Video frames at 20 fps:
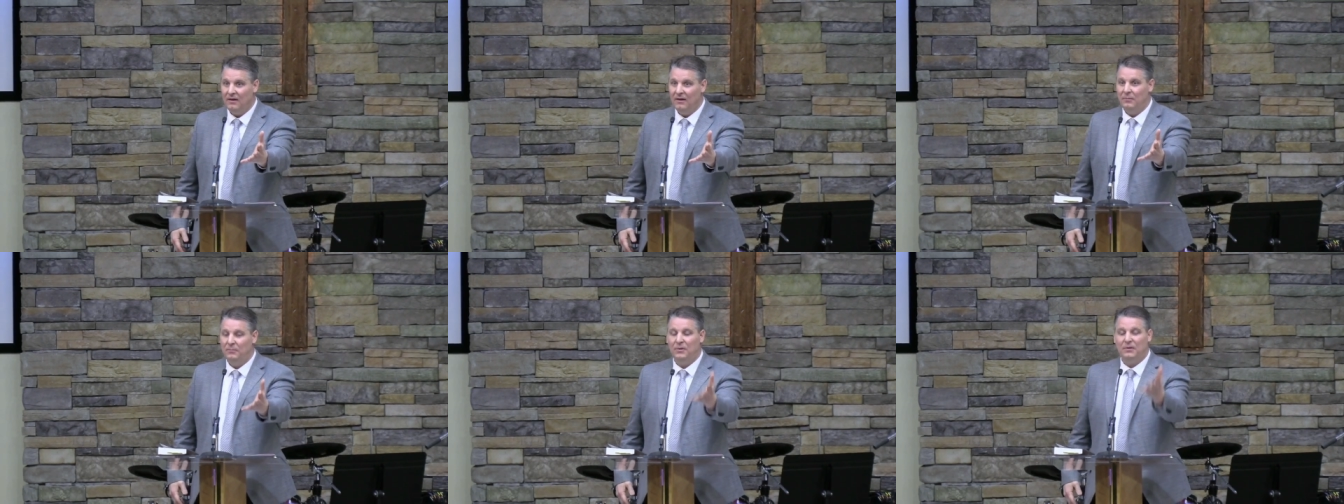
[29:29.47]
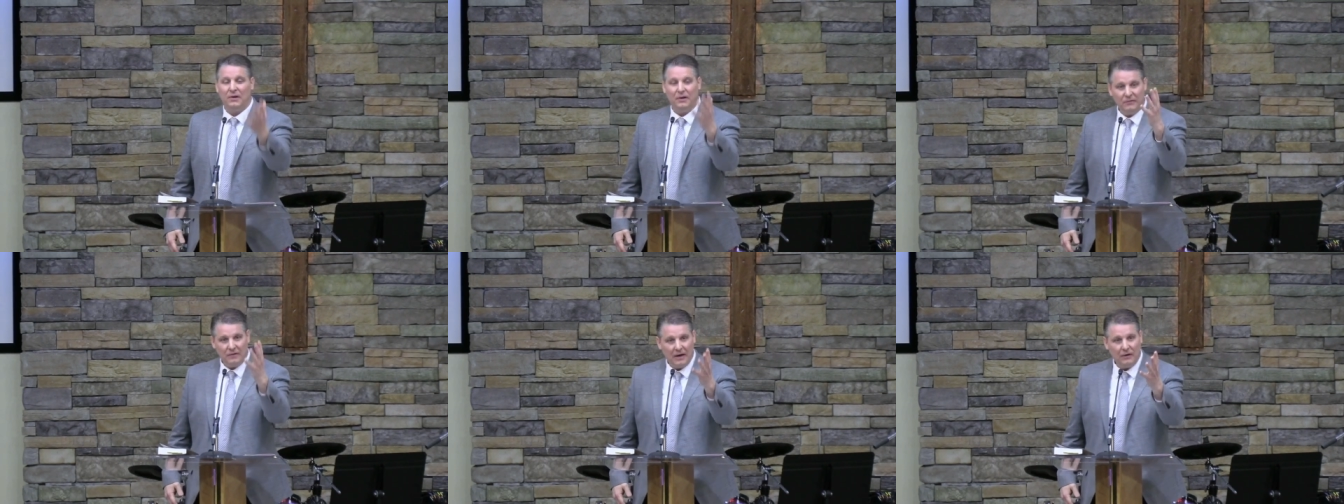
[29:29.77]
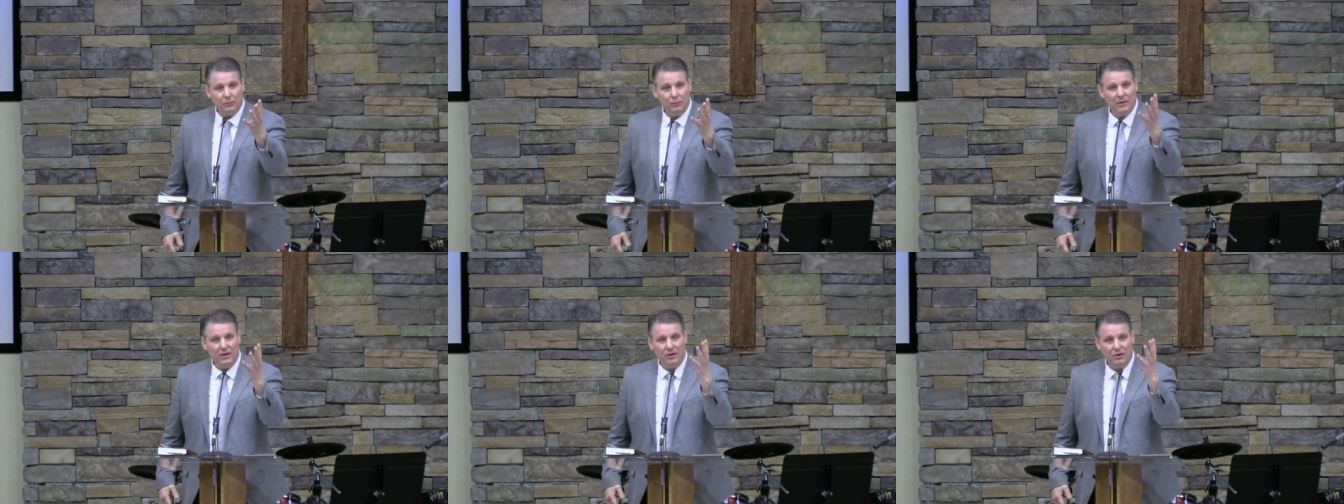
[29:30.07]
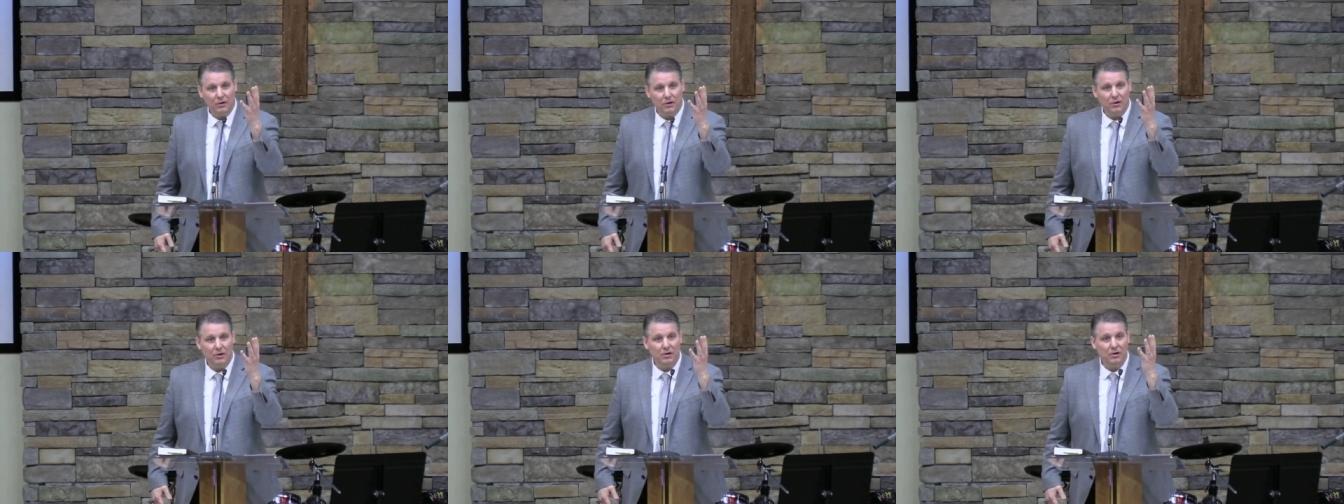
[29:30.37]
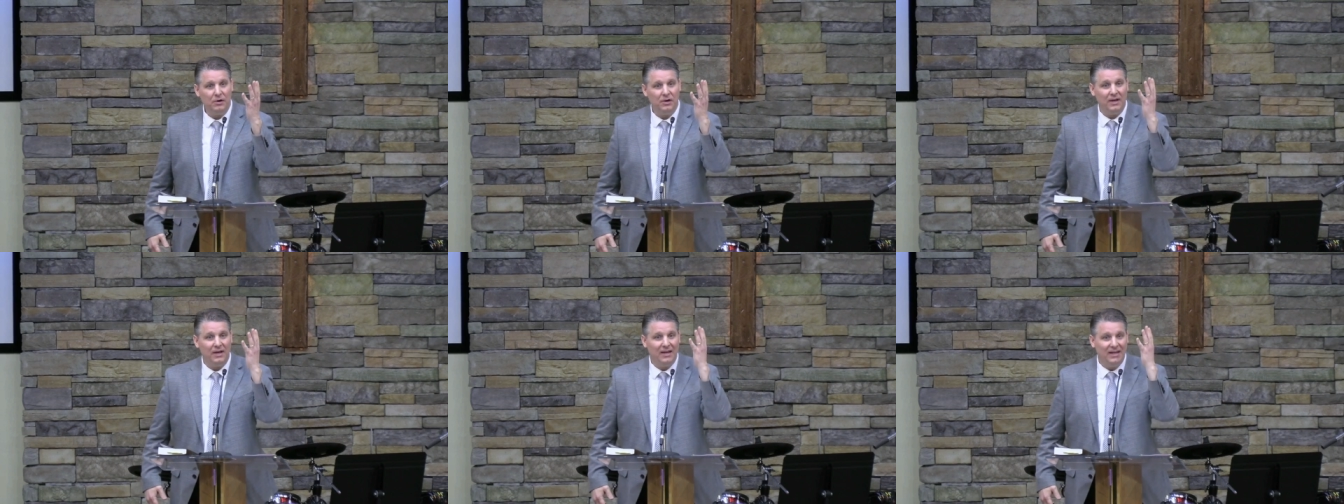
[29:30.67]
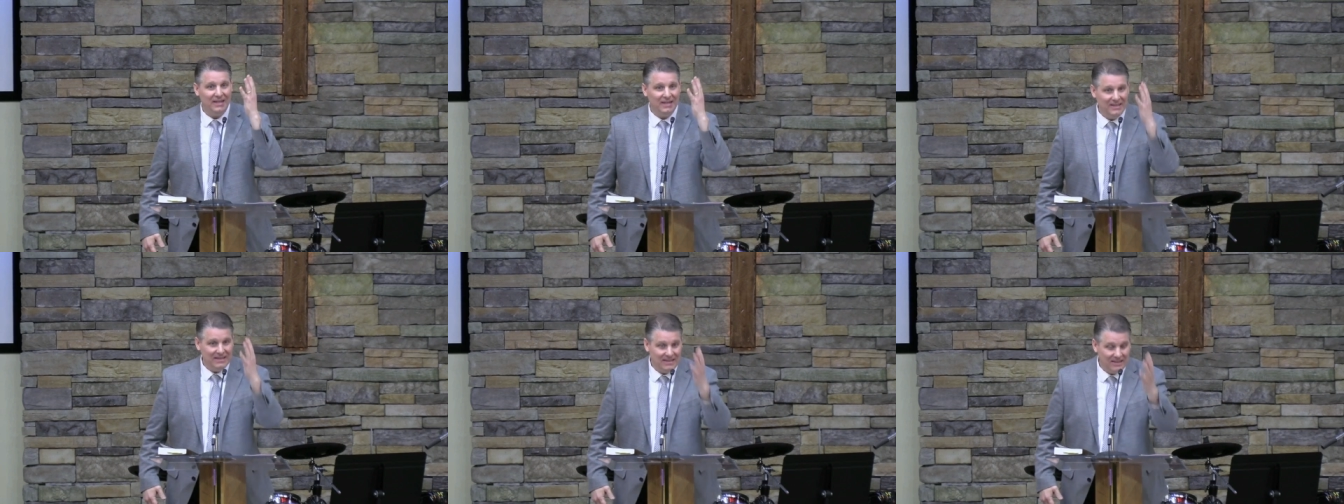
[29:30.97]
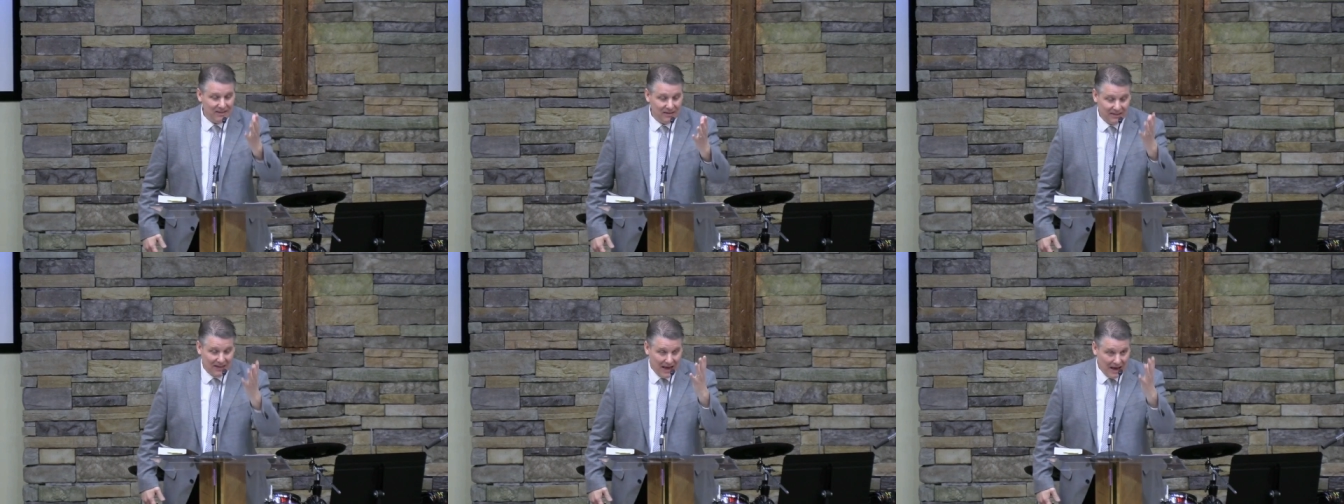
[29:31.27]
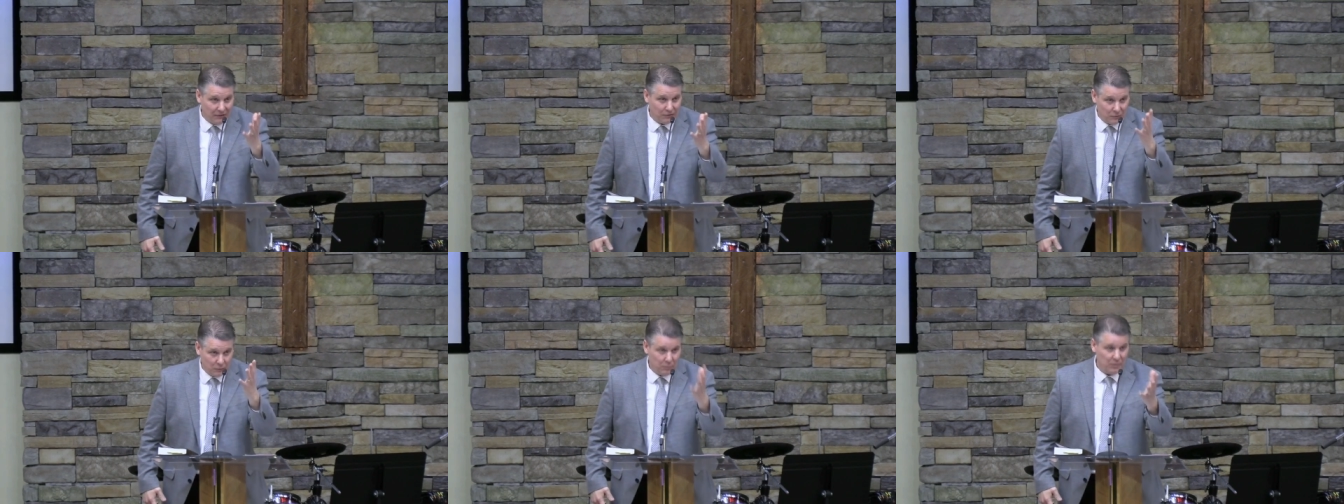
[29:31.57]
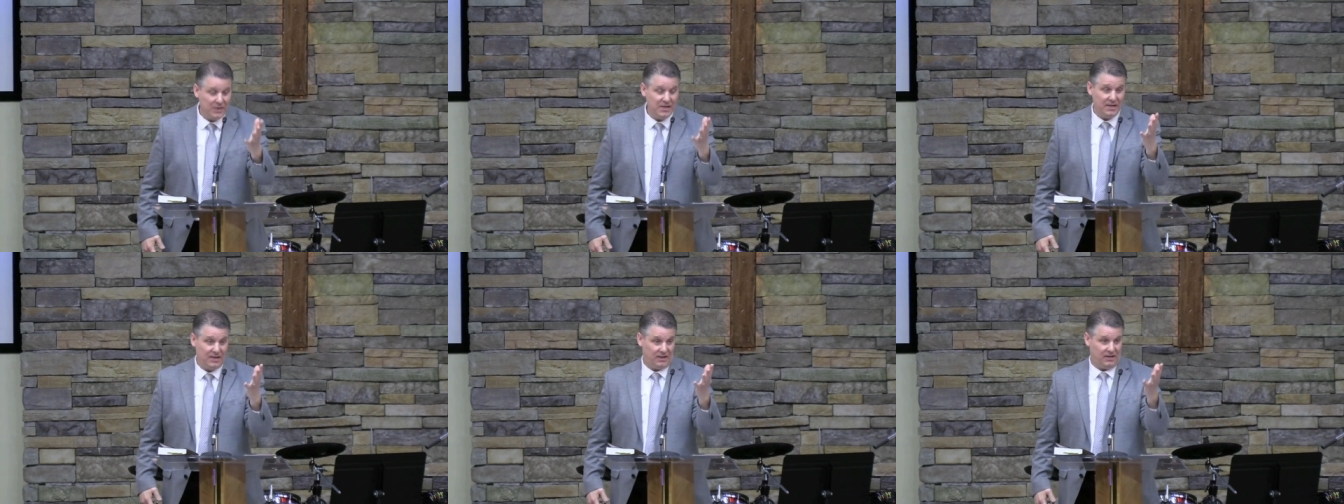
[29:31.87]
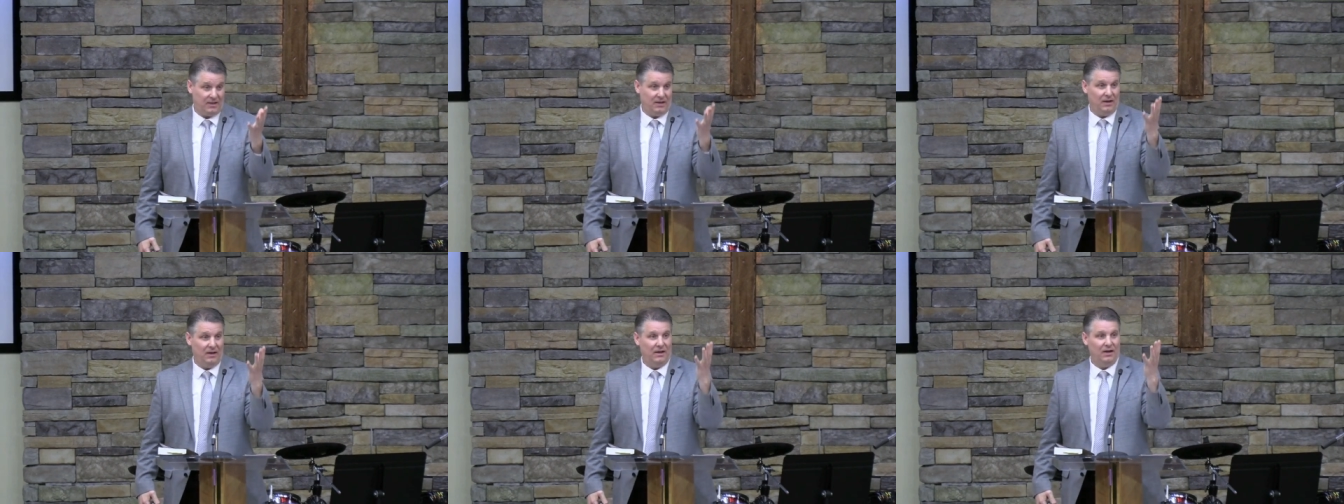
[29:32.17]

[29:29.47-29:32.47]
Because as we learned last week,